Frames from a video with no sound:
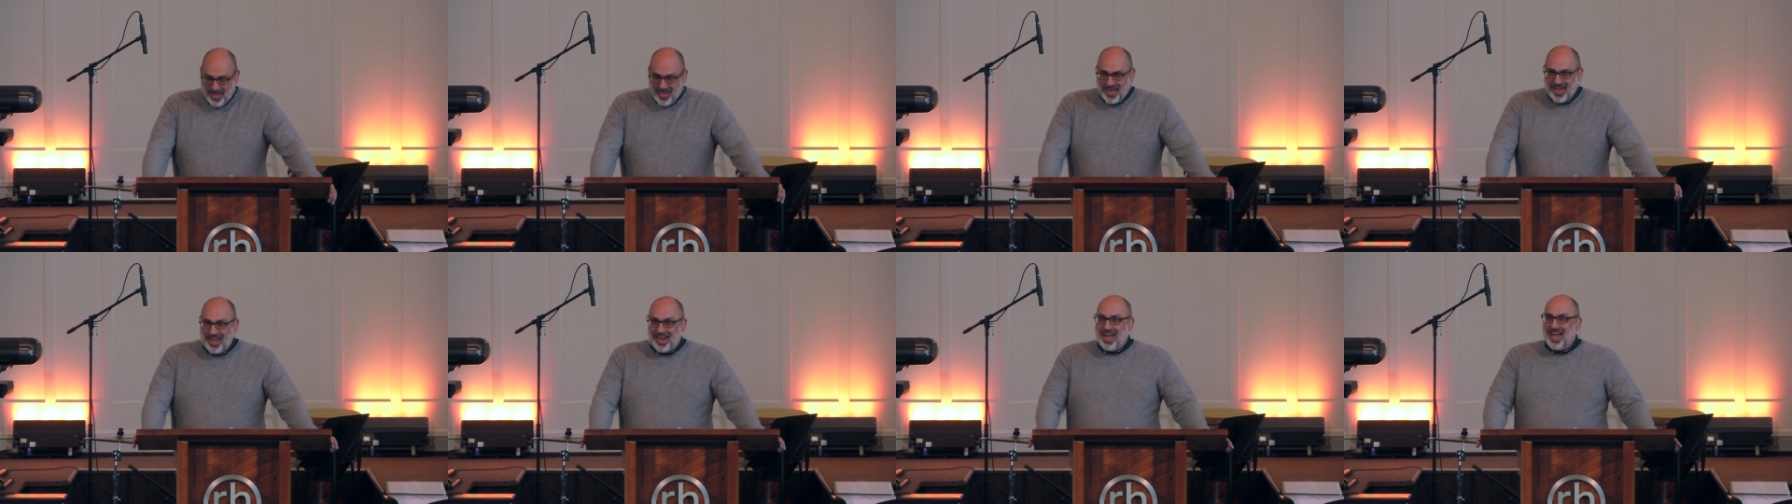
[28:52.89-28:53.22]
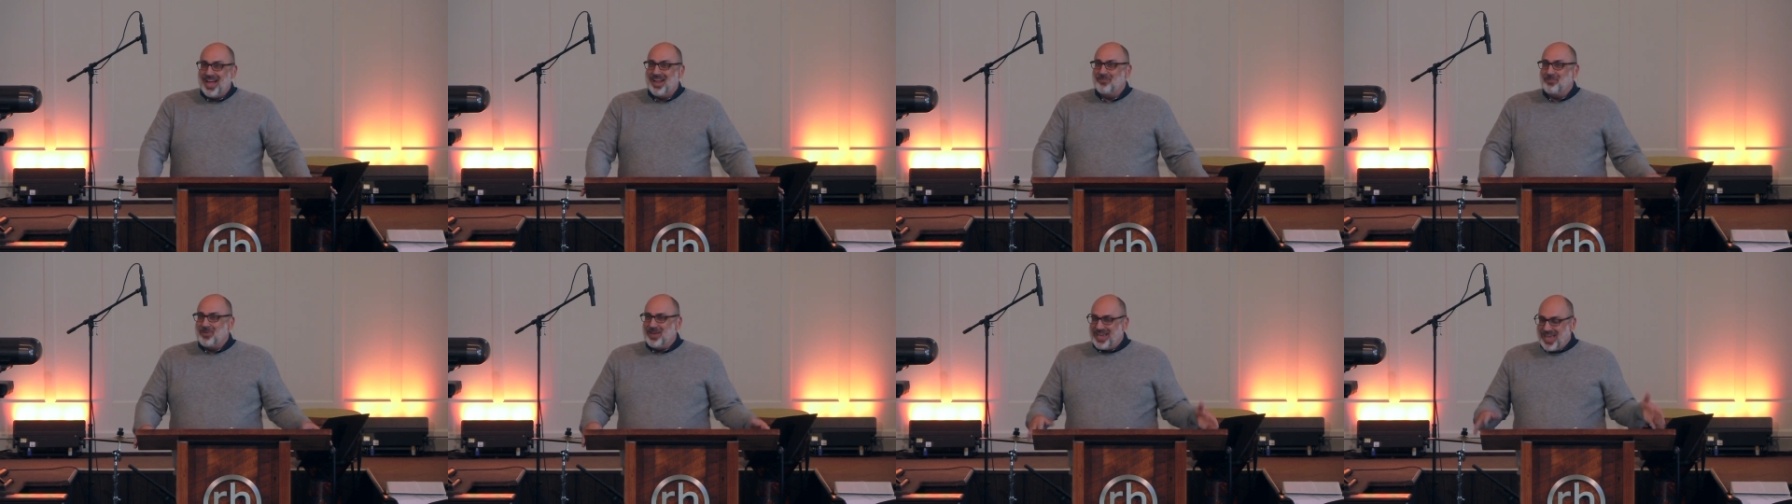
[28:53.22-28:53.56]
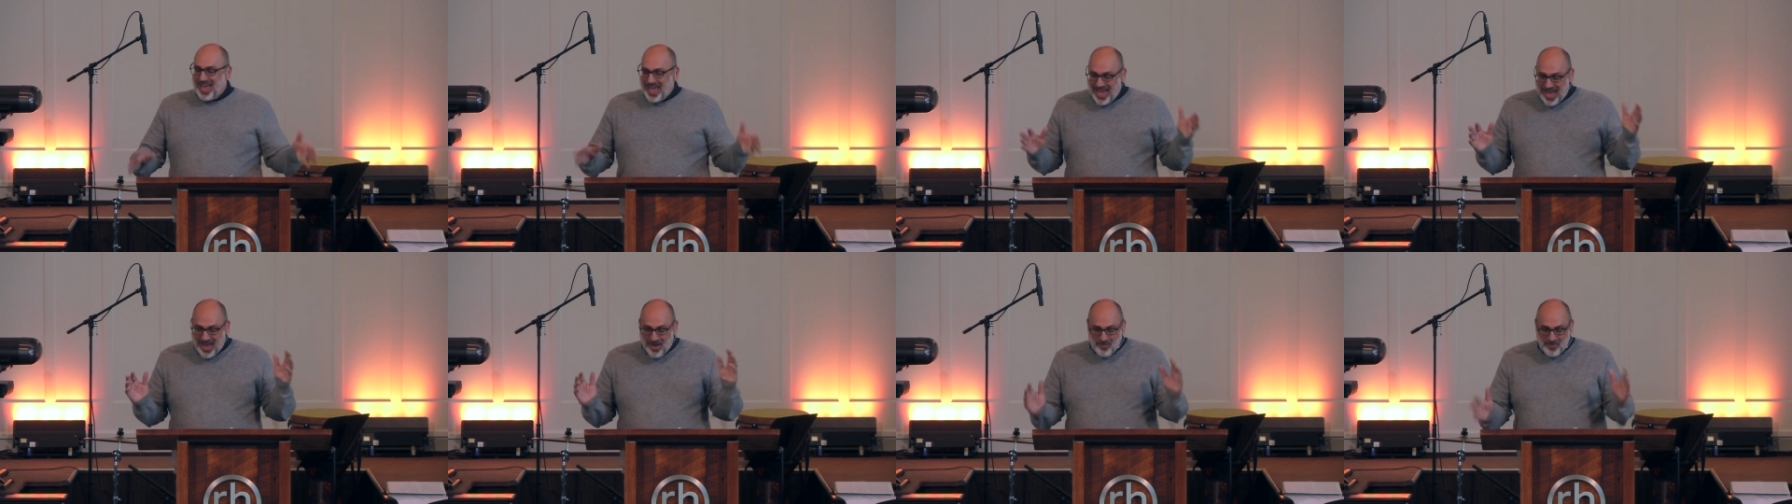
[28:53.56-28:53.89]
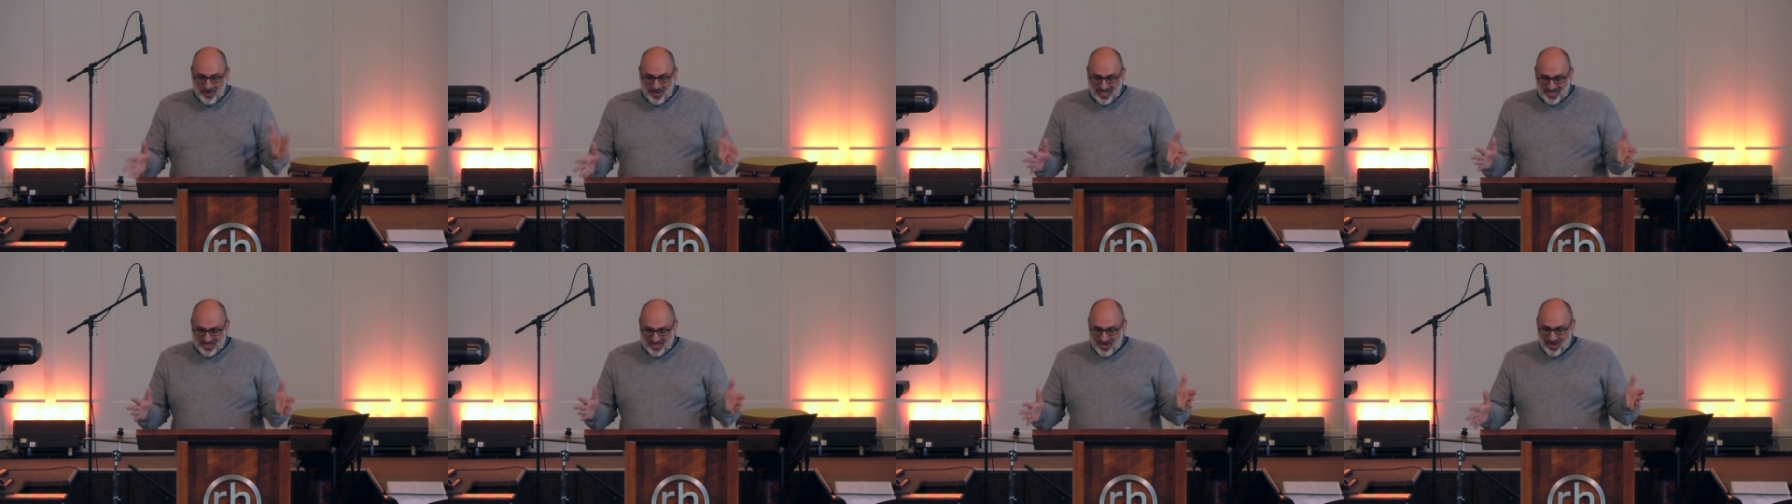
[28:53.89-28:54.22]
and I'd be happy
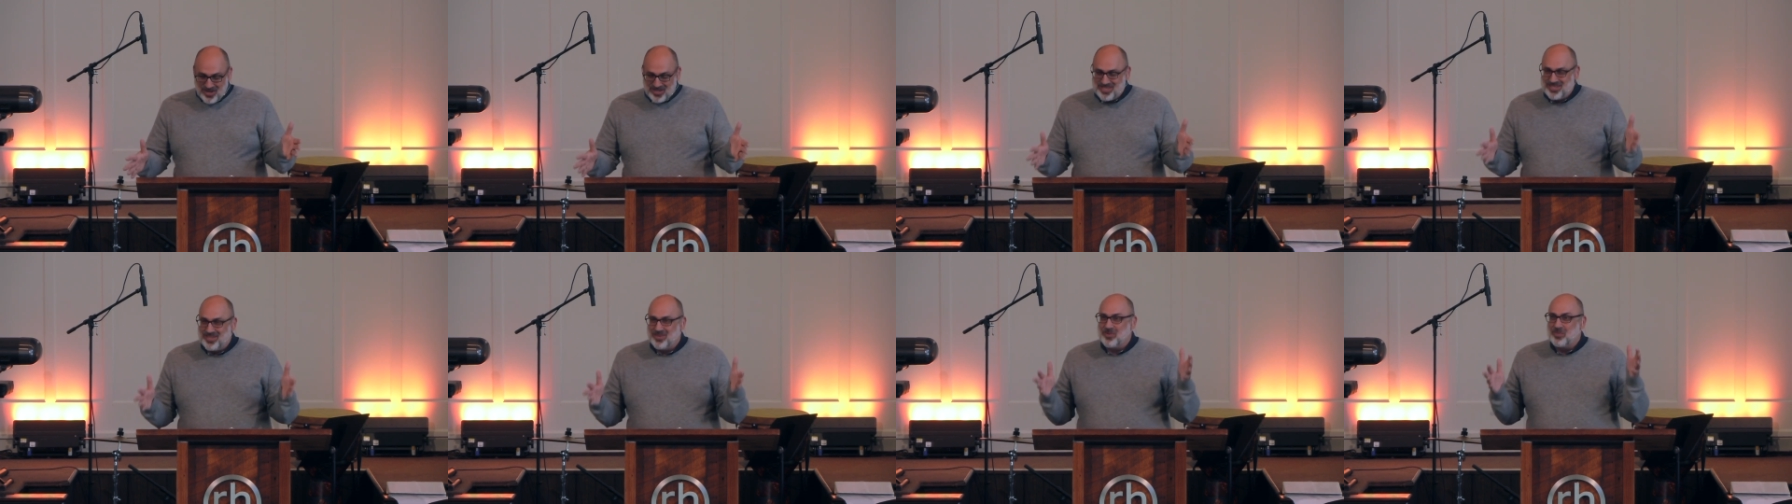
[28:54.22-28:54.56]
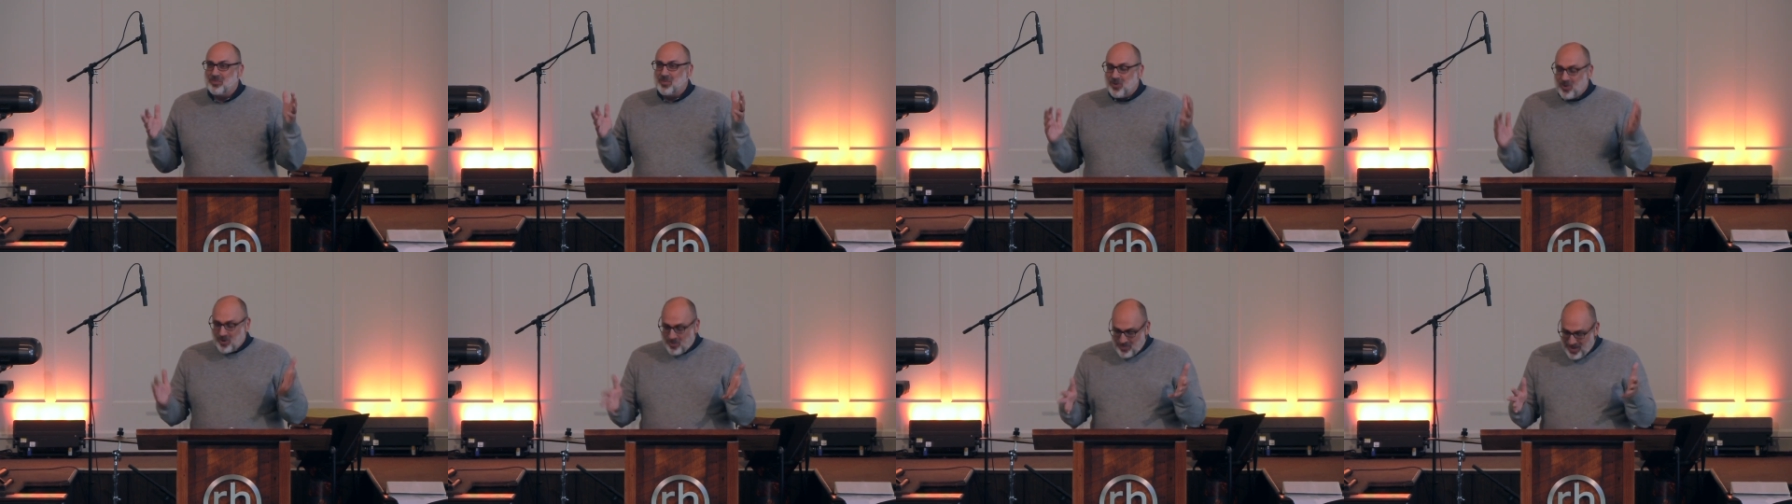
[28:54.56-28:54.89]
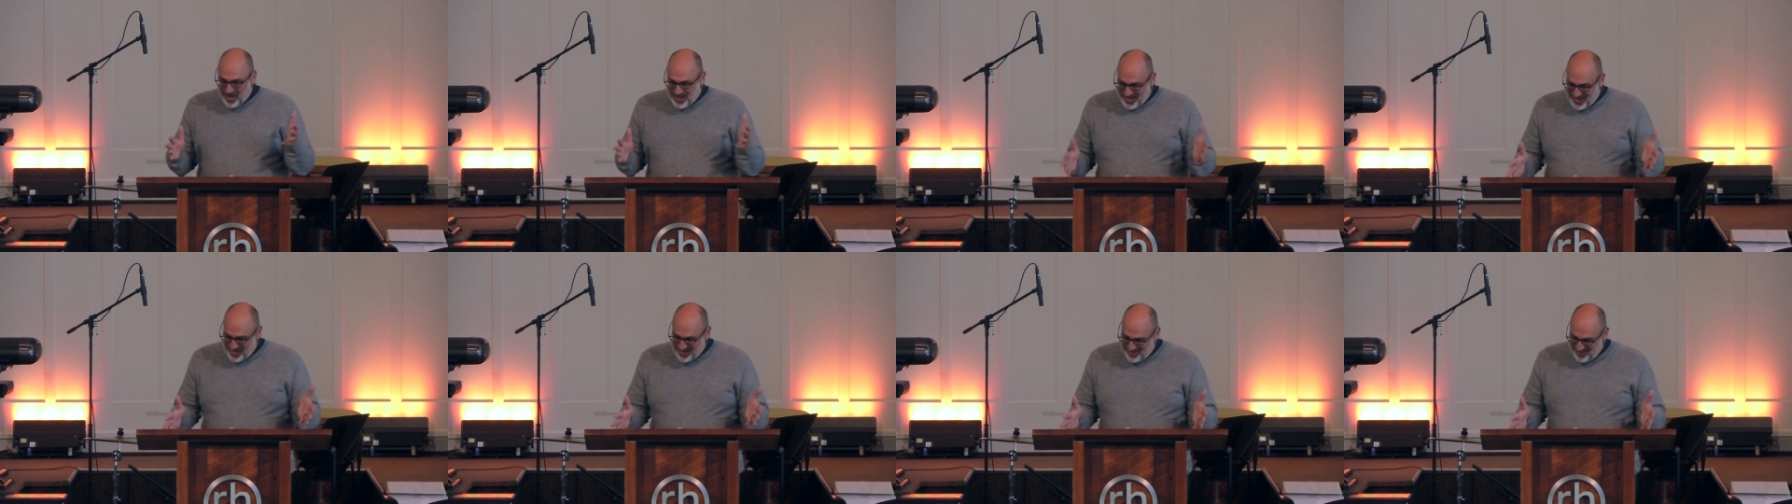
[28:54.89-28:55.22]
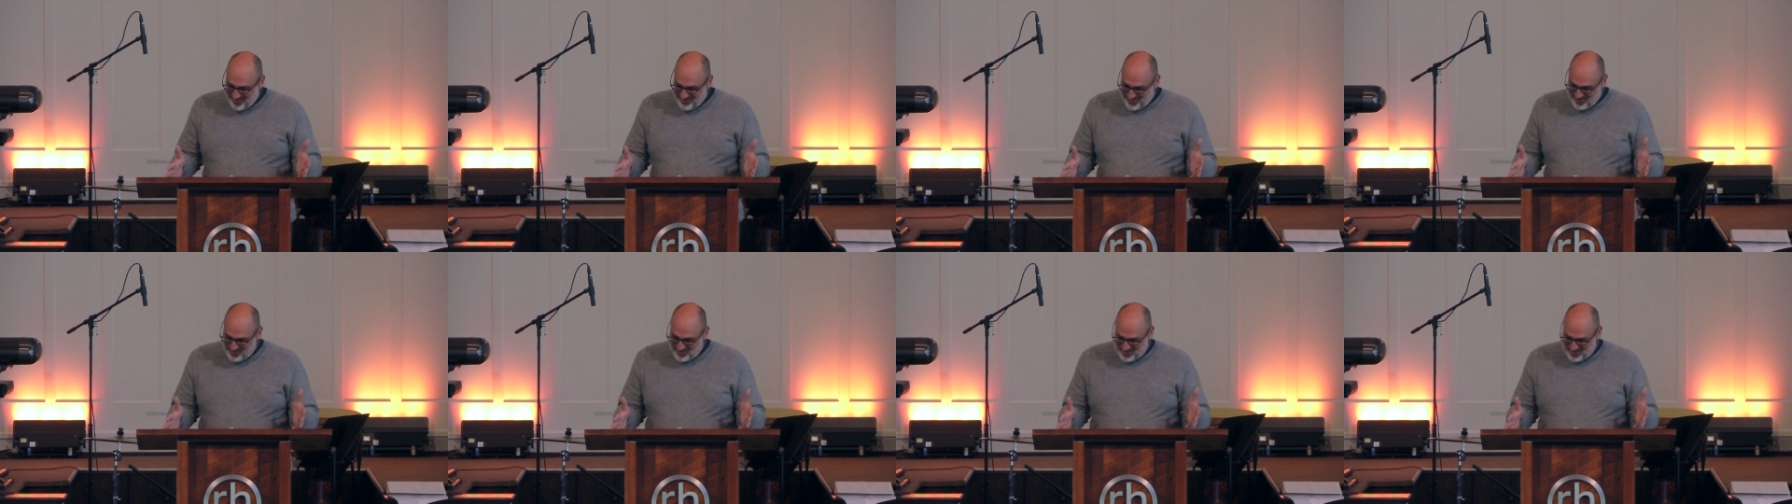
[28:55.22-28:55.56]
to talk to you more about any of those